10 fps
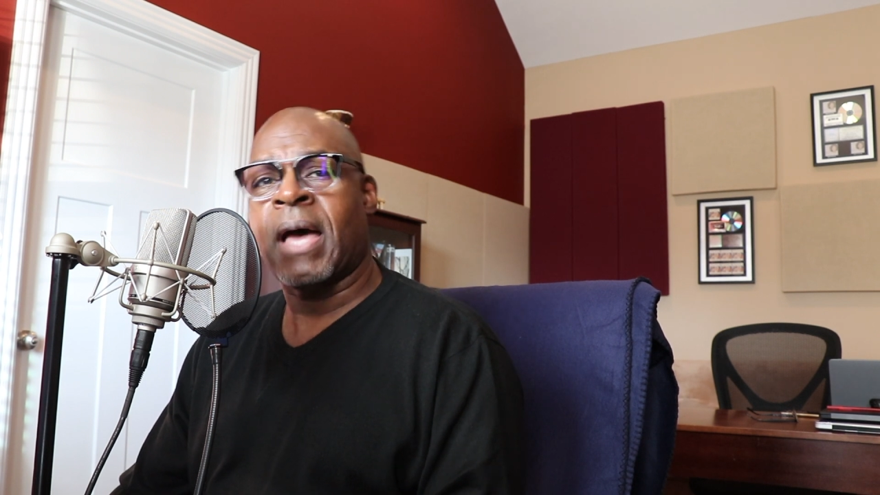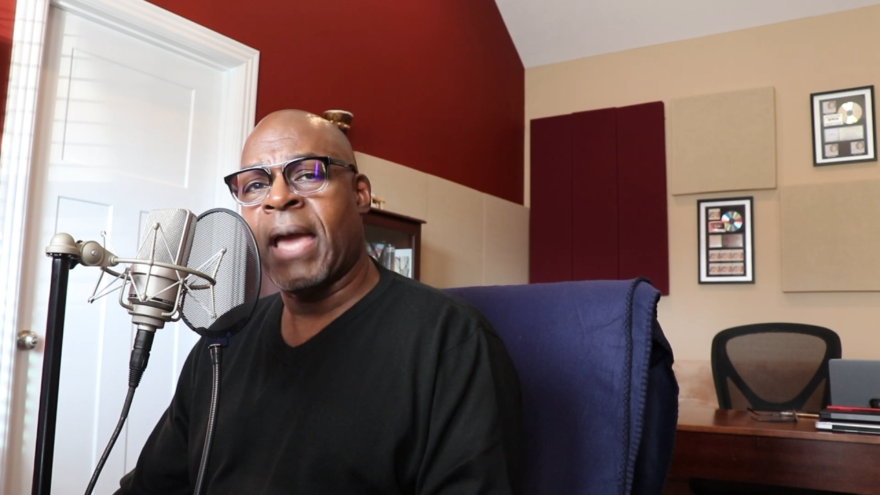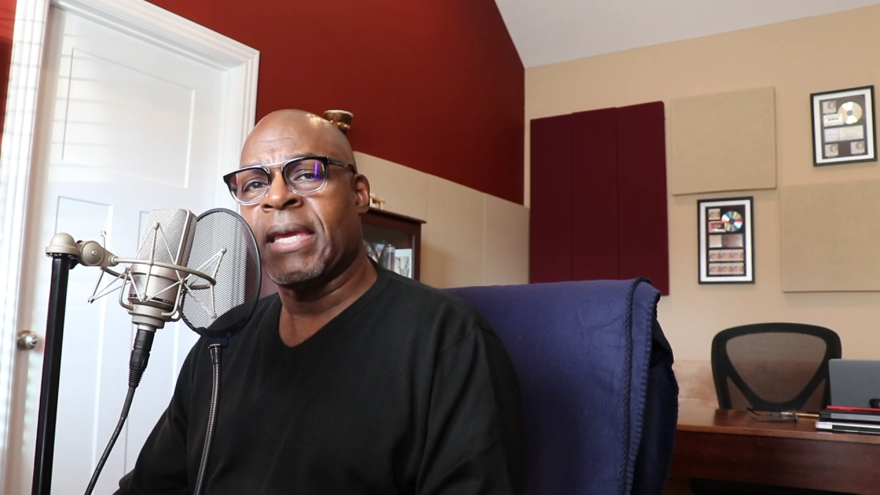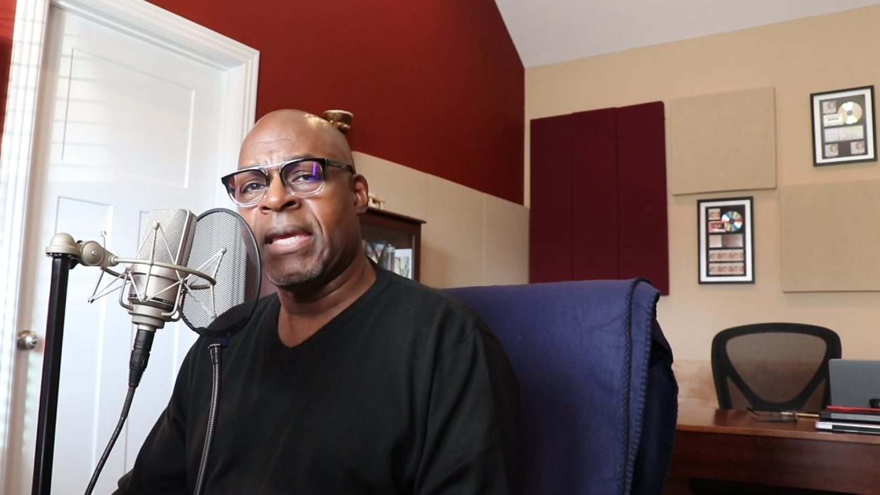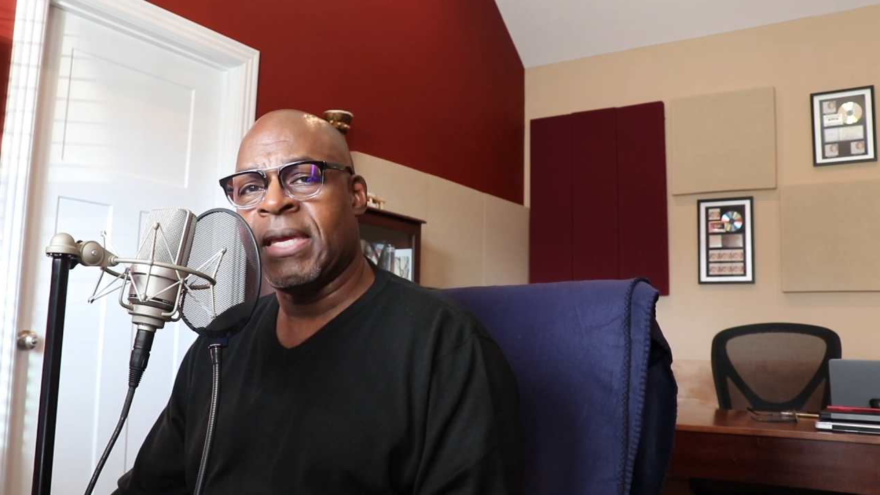
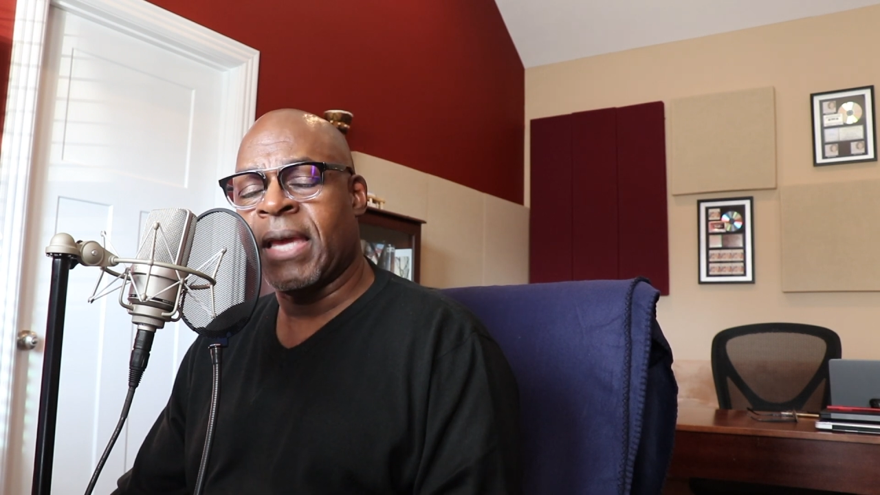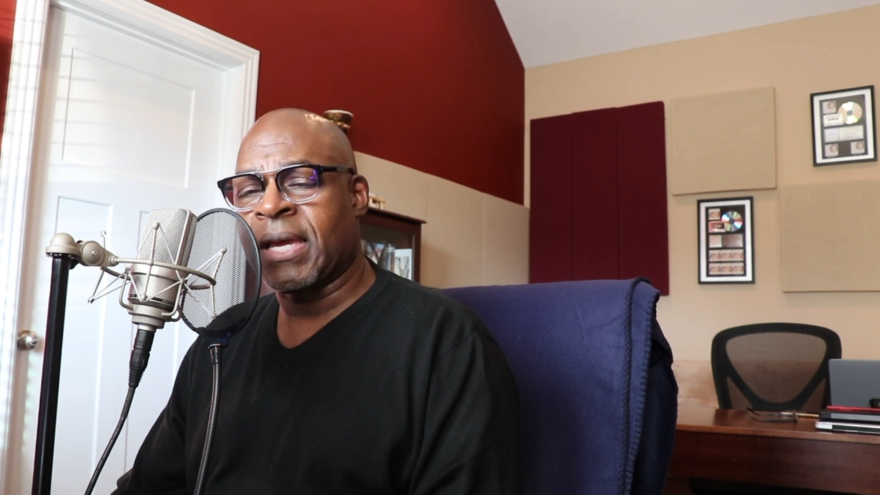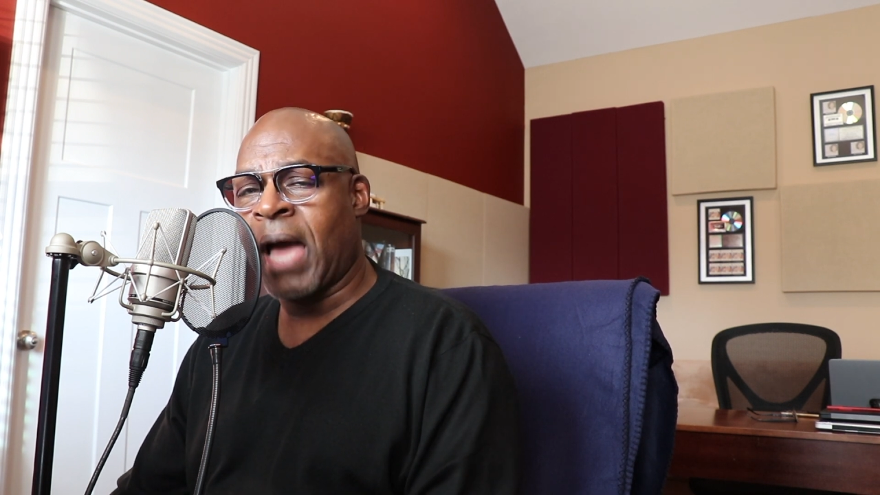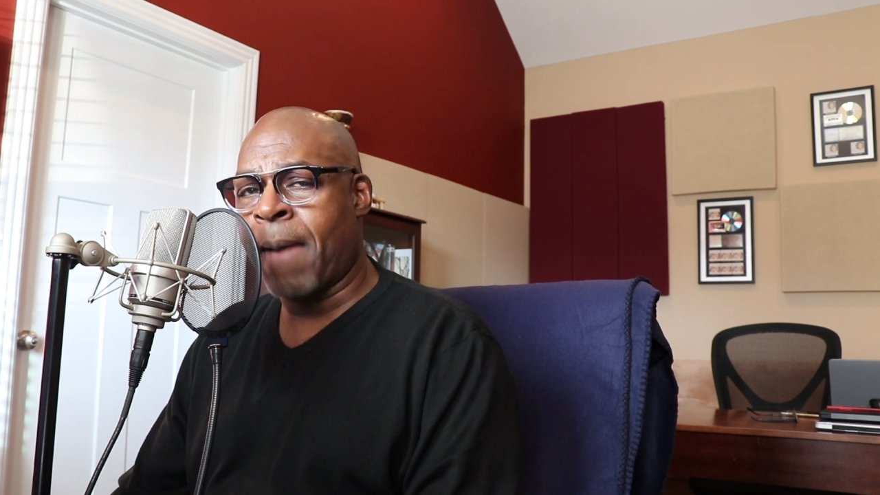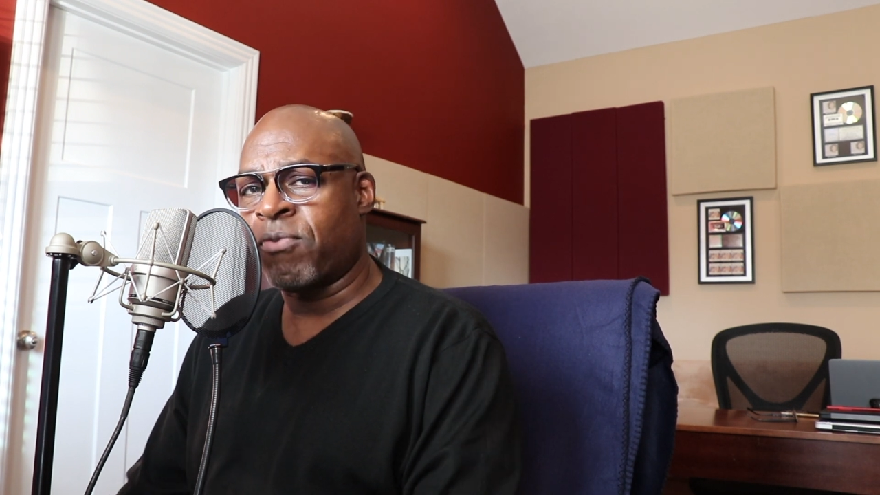i.e., a
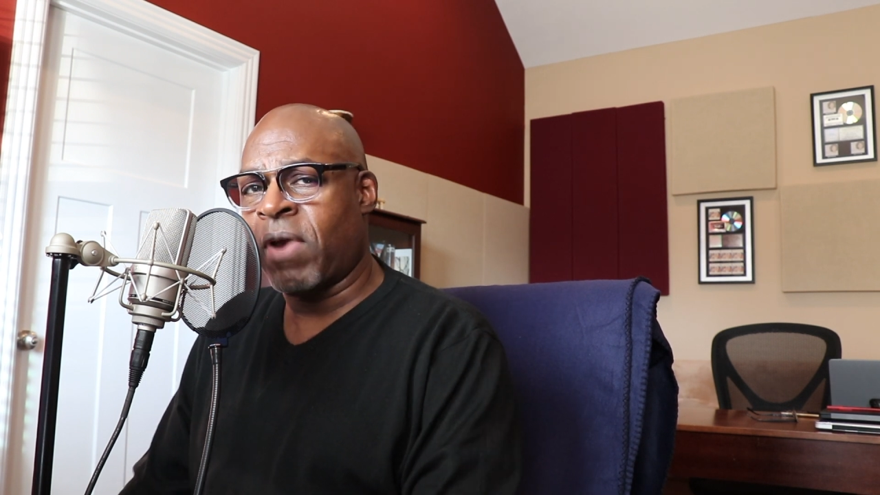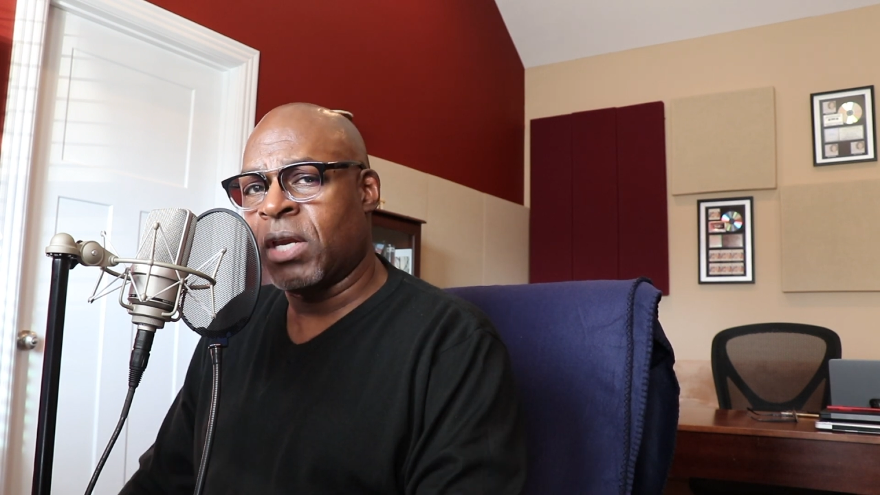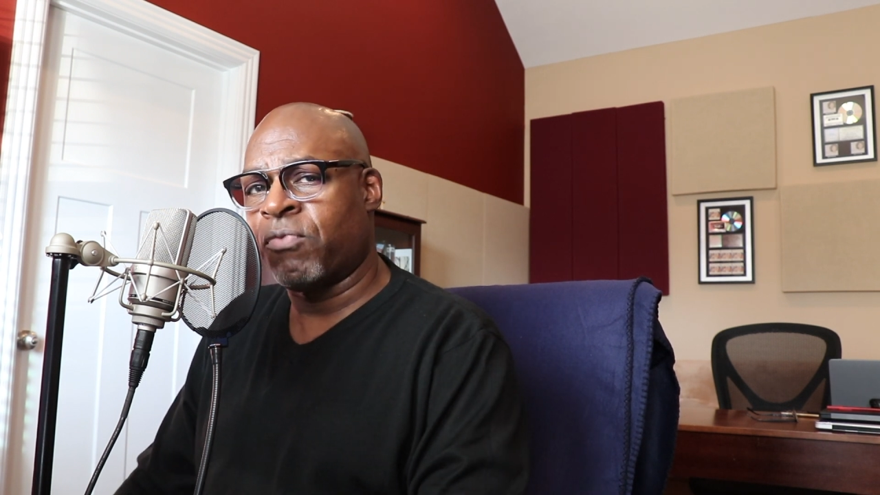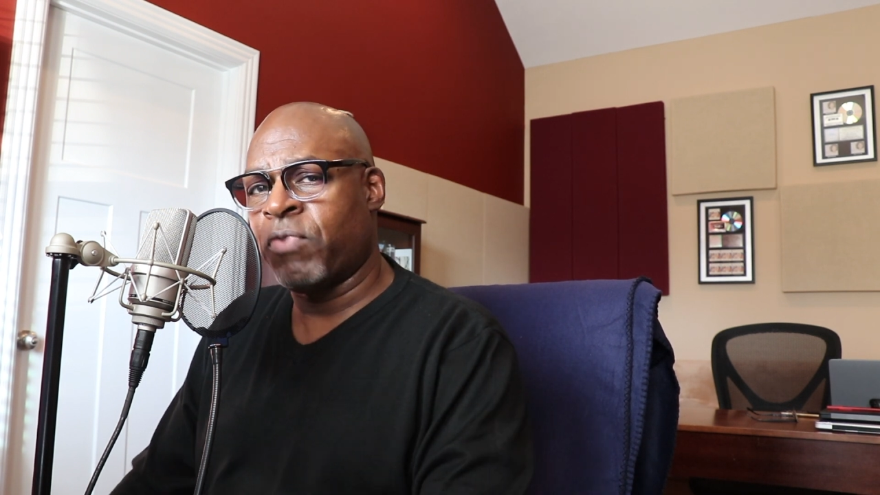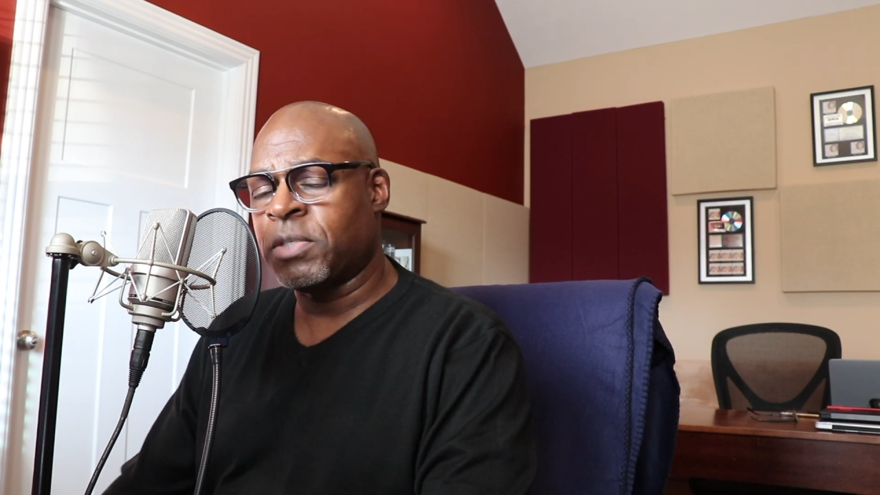copyright
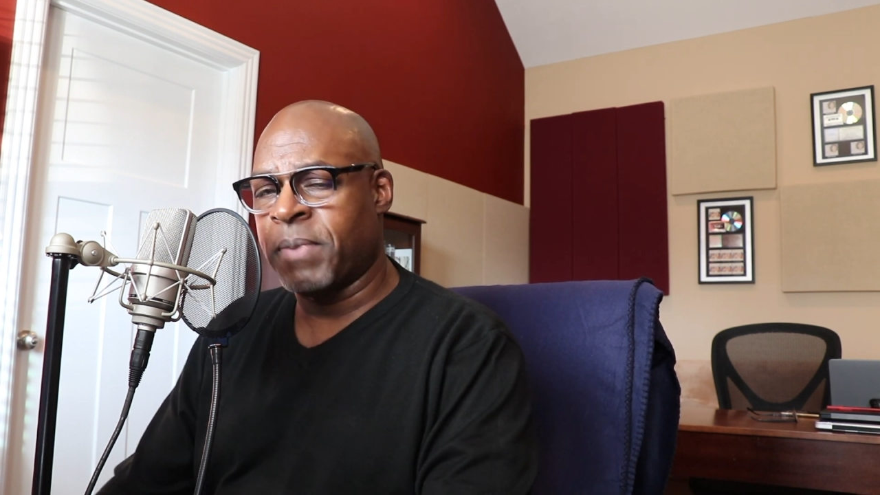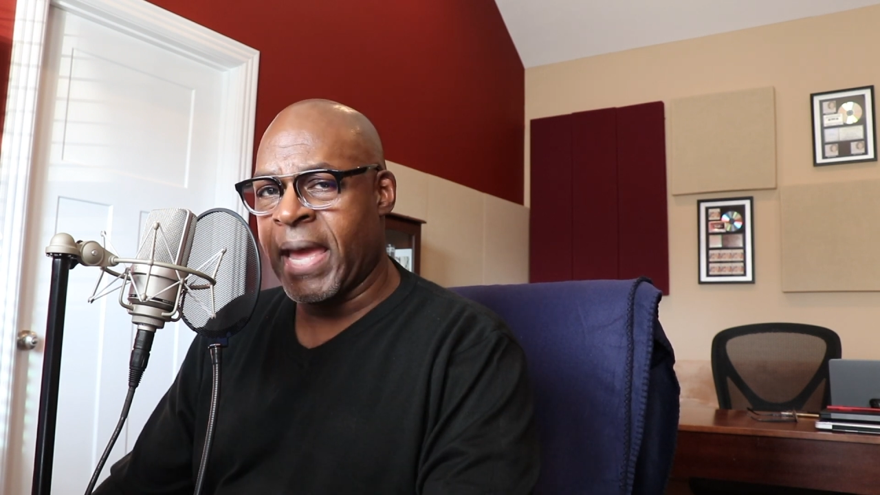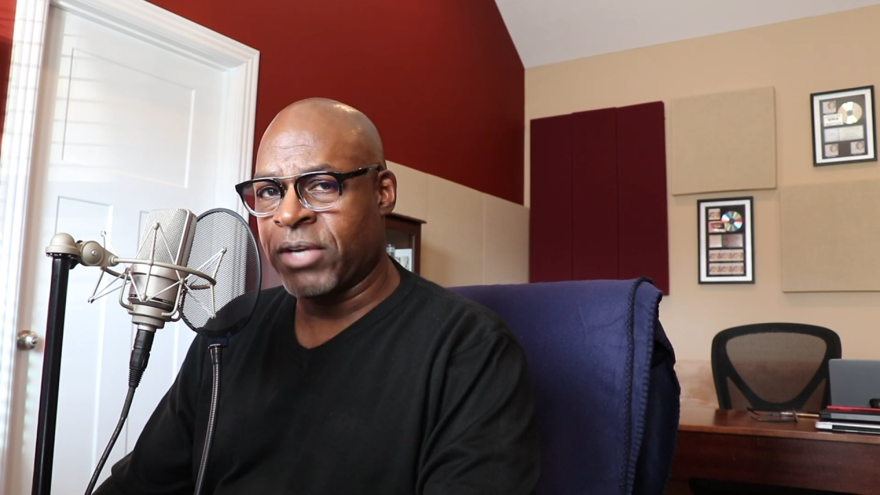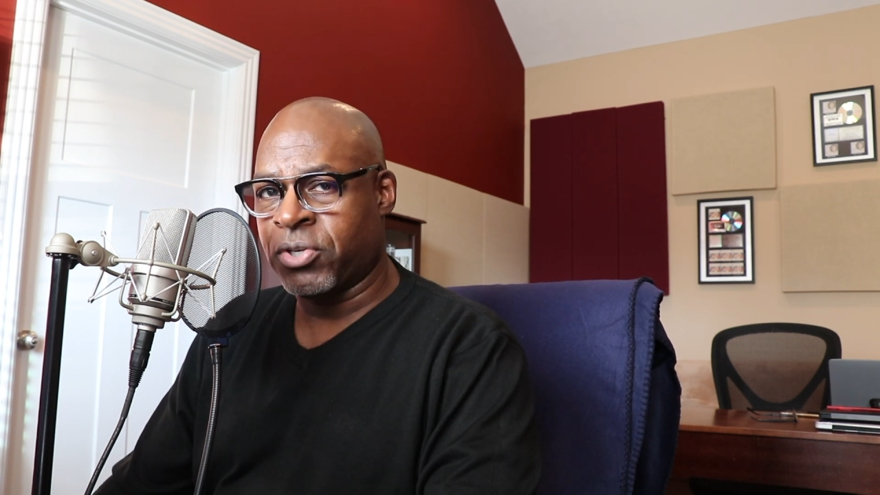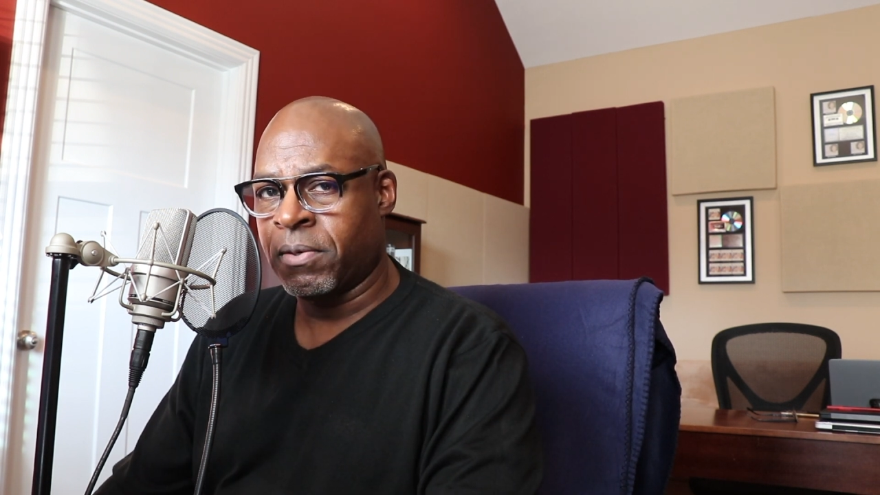infringement
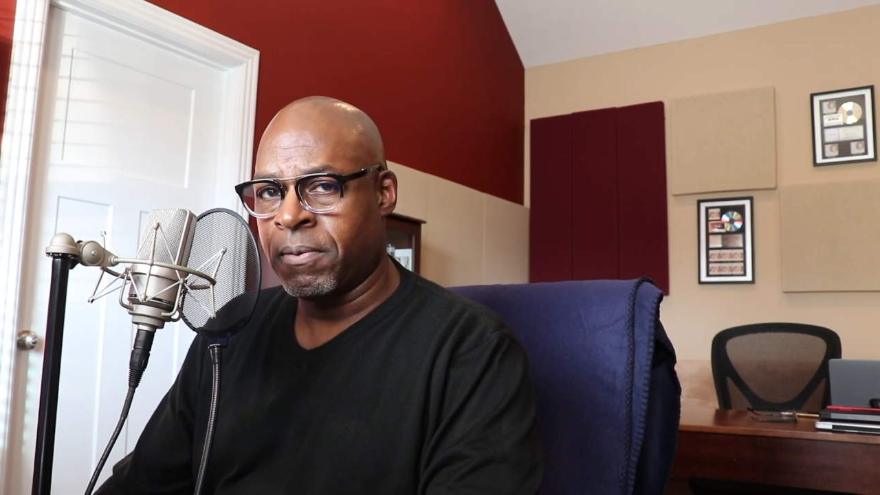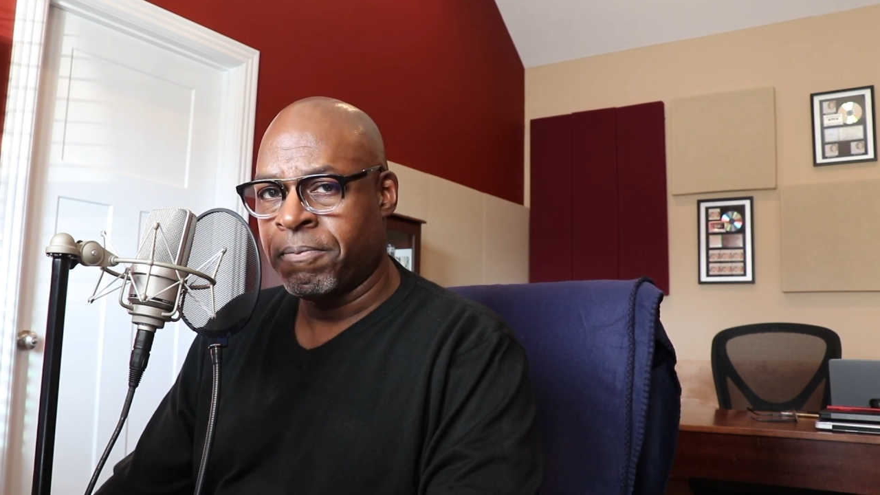action.